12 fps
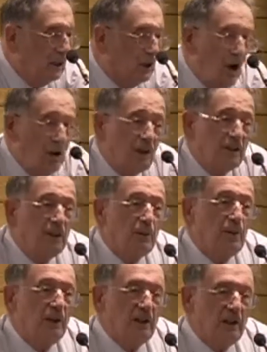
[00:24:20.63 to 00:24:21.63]
conquer
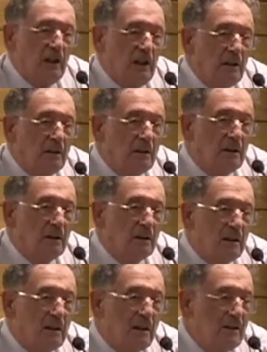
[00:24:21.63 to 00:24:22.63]
the world
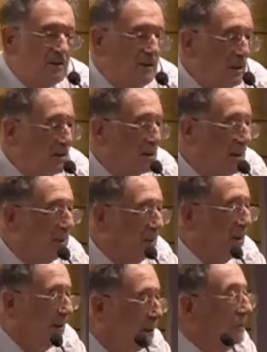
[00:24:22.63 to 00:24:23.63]
is not
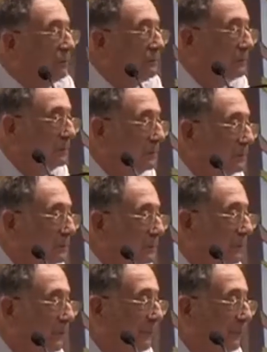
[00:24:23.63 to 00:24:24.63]
something new.
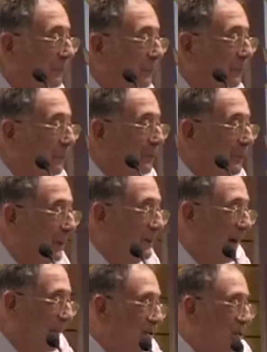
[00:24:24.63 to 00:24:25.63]
The
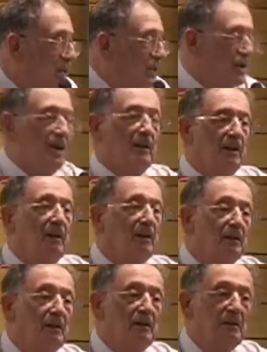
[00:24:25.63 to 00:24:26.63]
Nazis tried
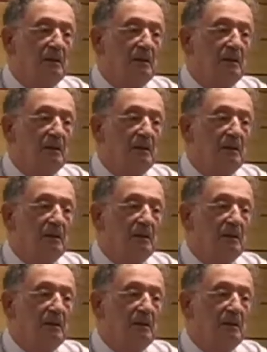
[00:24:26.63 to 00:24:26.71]
it,